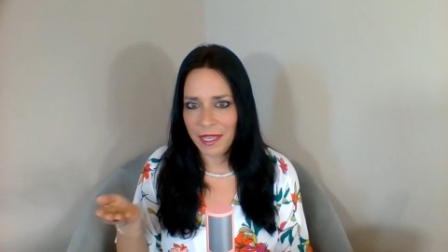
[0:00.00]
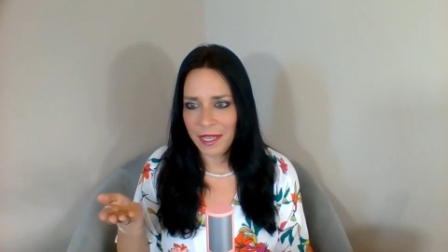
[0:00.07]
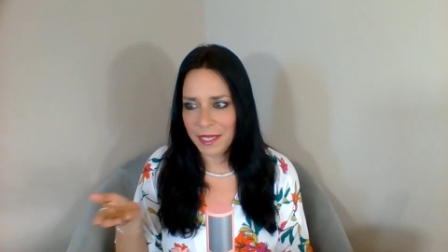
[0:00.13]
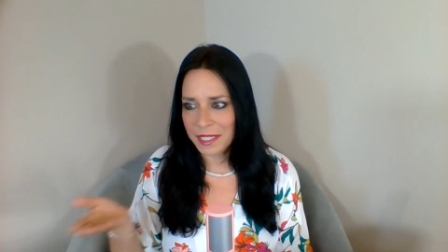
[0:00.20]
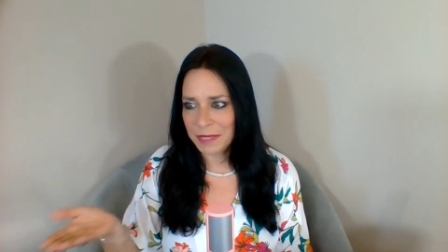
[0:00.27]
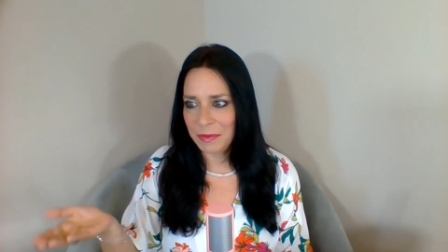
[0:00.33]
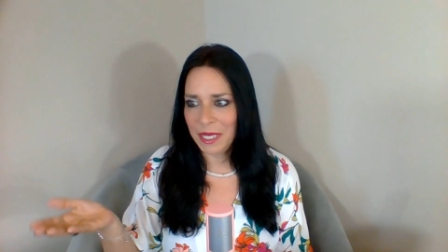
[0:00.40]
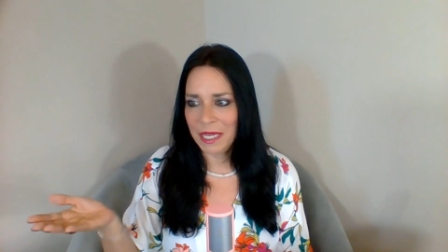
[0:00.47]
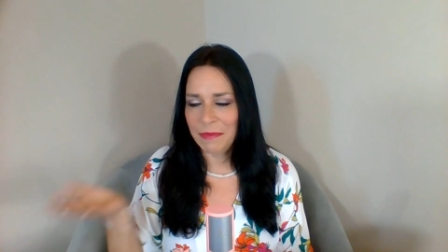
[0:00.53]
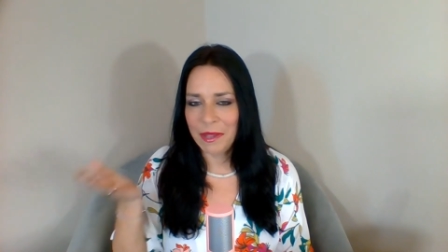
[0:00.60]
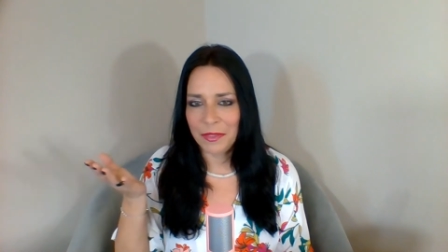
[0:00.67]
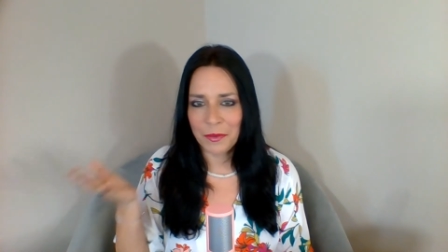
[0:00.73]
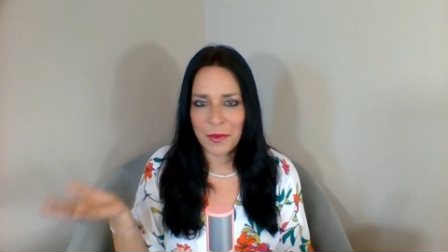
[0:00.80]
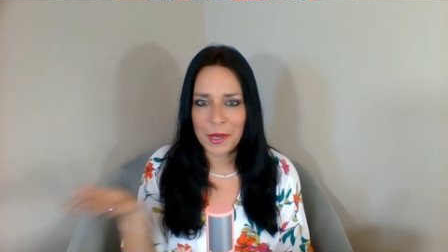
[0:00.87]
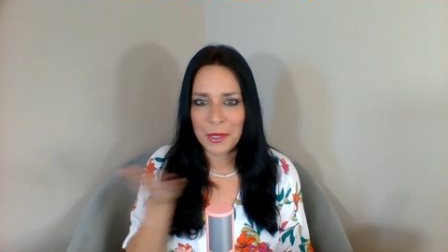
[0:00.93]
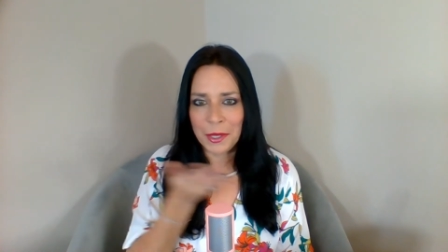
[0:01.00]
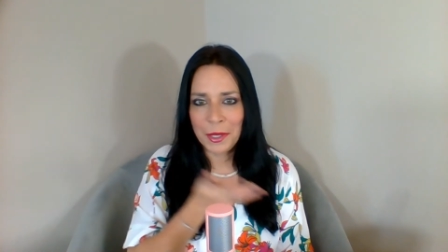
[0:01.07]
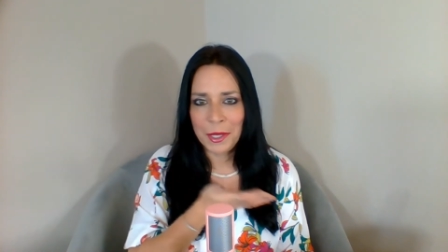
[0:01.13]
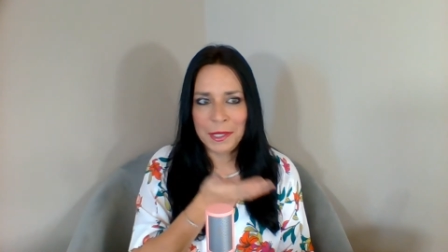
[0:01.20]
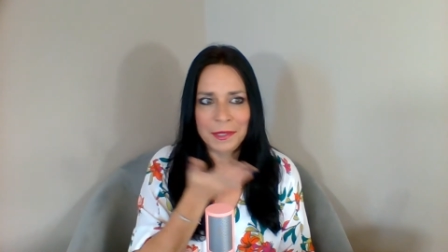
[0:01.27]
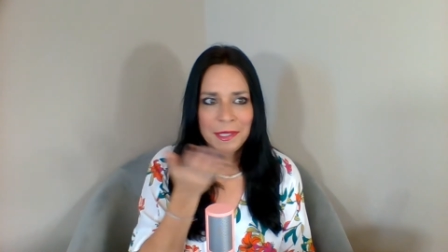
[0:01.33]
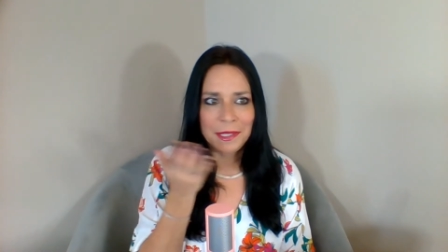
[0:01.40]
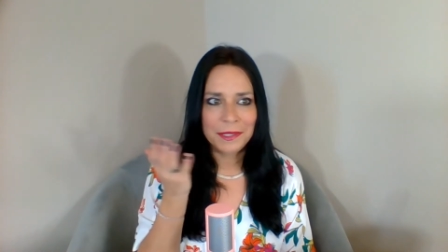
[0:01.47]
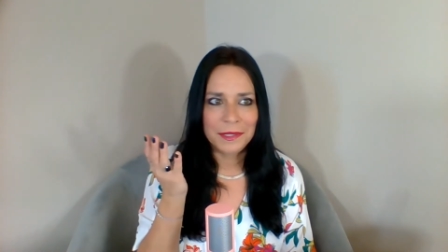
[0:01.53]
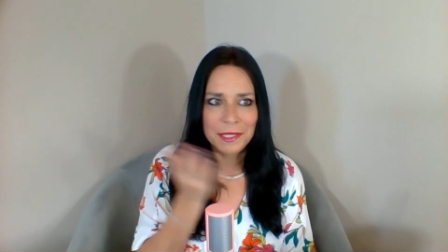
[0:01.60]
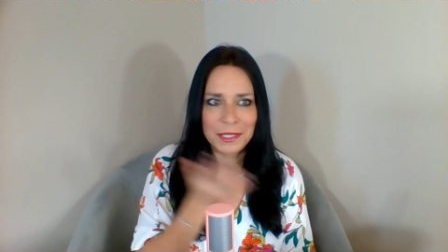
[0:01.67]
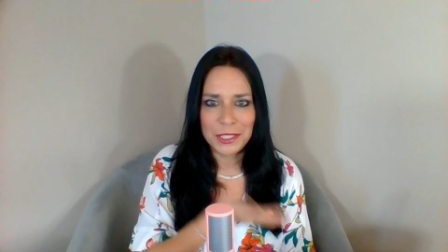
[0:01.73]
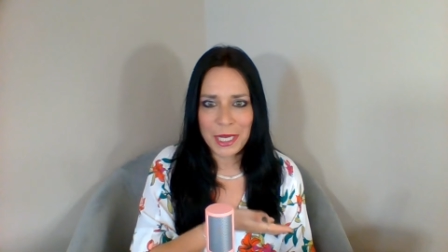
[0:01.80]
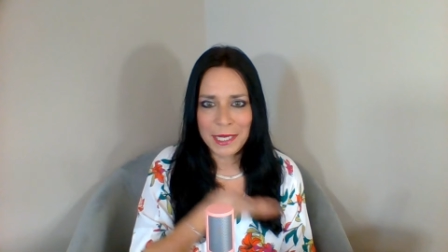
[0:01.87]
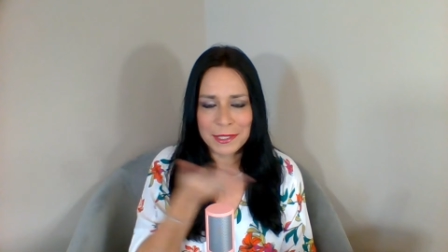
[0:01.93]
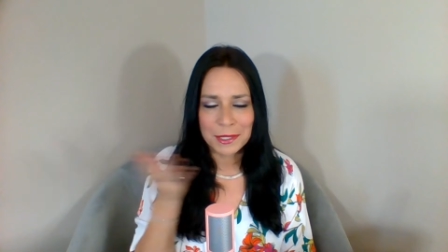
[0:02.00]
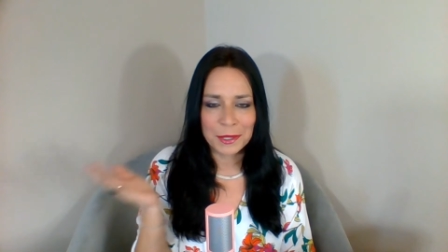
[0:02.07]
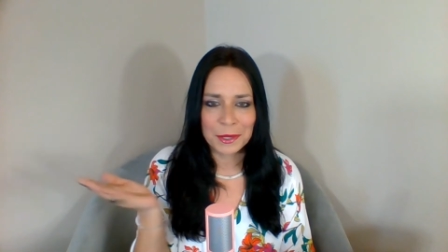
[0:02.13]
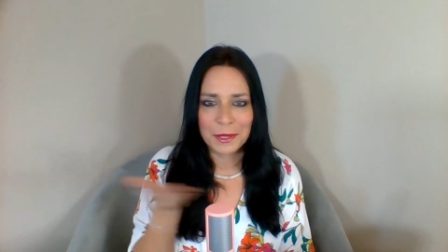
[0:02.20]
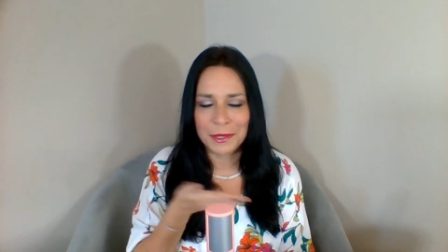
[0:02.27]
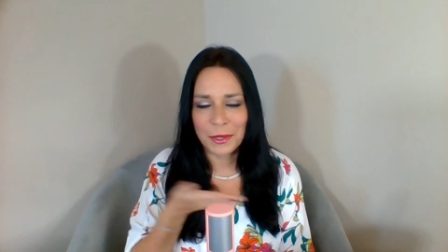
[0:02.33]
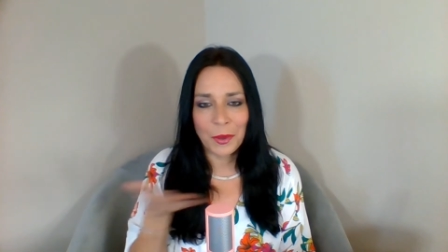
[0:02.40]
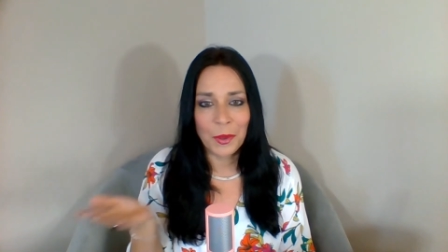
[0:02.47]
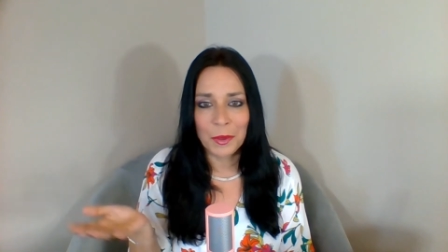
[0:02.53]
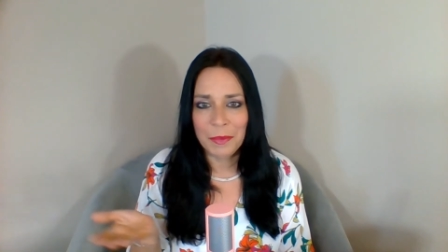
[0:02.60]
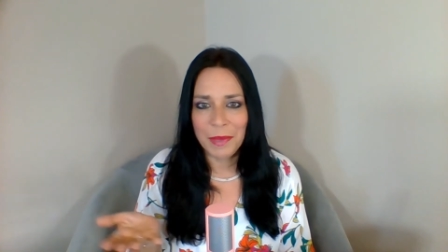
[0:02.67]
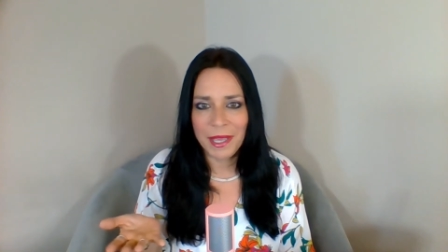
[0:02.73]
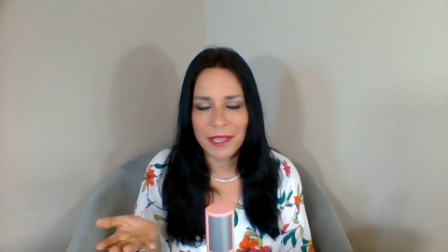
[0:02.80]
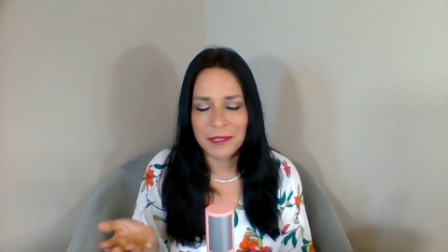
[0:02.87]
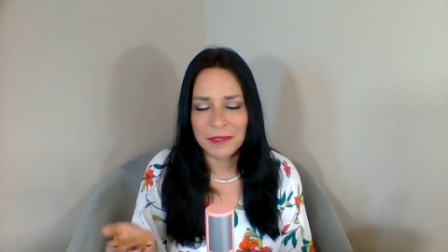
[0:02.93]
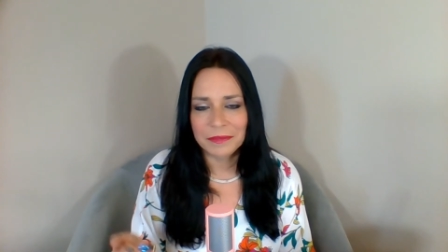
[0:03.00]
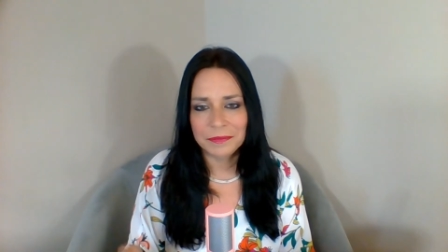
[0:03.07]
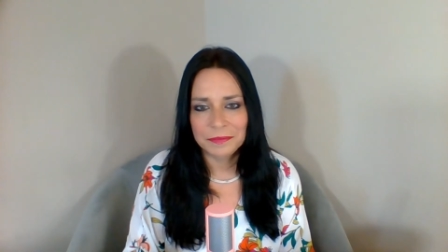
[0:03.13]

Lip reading: I explained about the runner and the chaser and the whole bit.